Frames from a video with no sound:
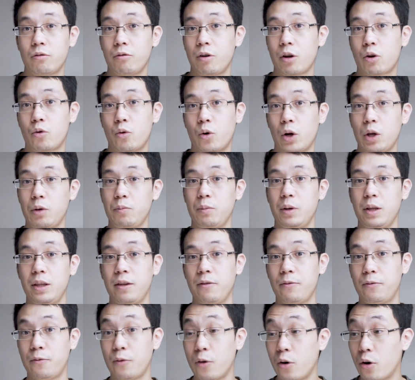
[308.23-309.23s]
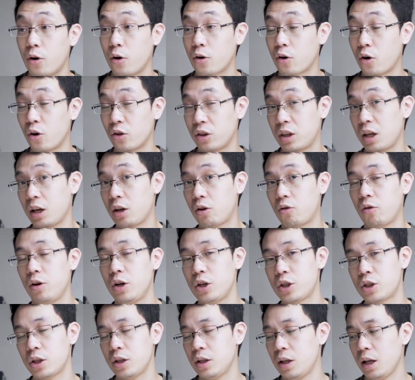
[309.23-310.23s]
requirement for content
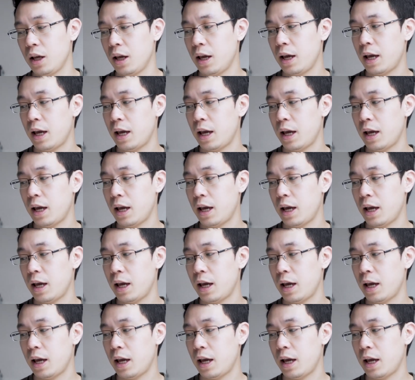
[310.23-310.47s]
creation